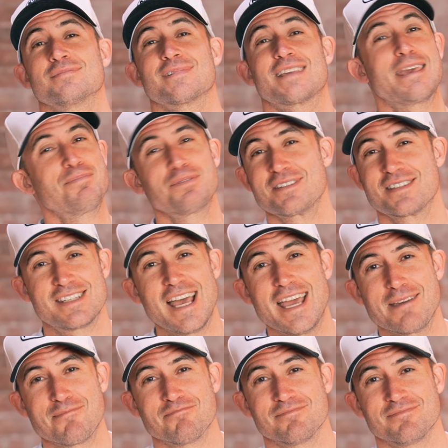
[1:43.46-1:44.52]
Keep it the
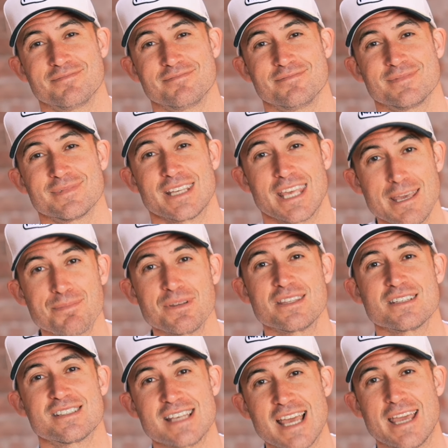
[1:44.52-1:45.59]
same. Keep it the
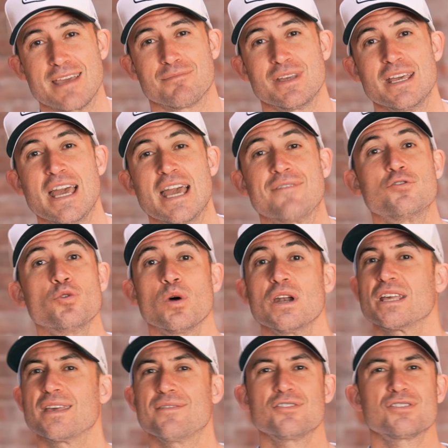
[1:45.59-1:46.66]
same. If you want
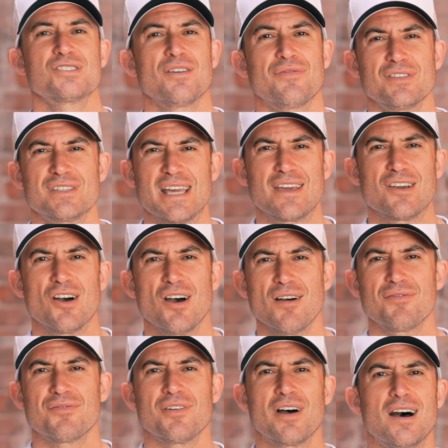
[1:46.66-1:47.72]
to give yourself a day
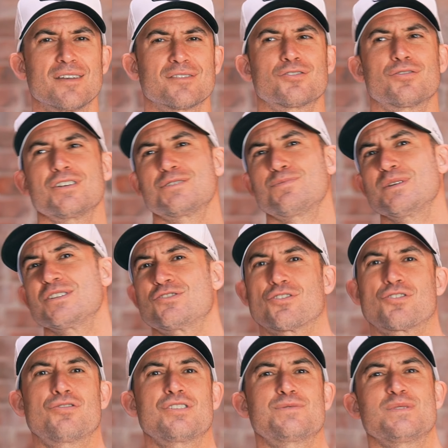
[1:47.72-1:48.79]
off on Christmas or
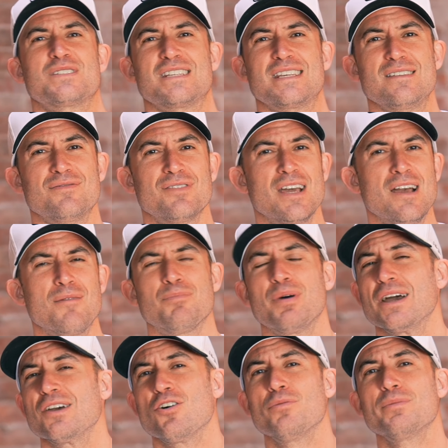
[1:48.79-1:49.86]
Christmas Eve,
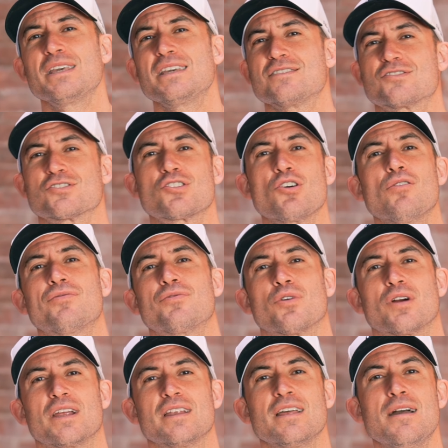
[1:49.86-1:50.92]
by all means, go
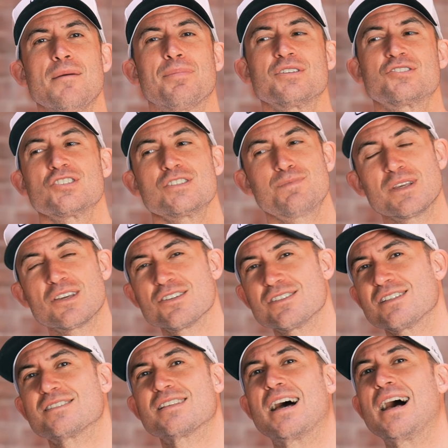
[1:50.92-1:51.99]
for it. But just because
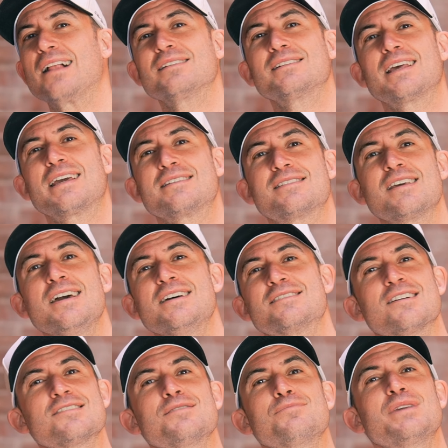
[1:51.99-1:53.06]
it's the holidays
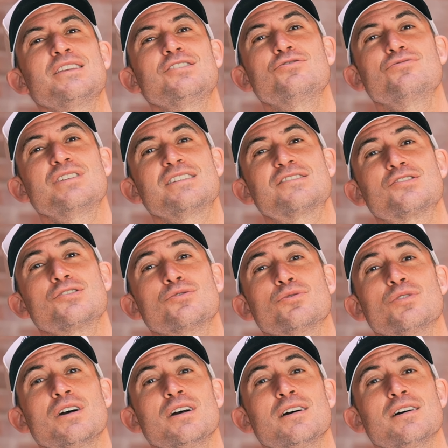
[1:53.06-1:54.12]
doesn't mean you need to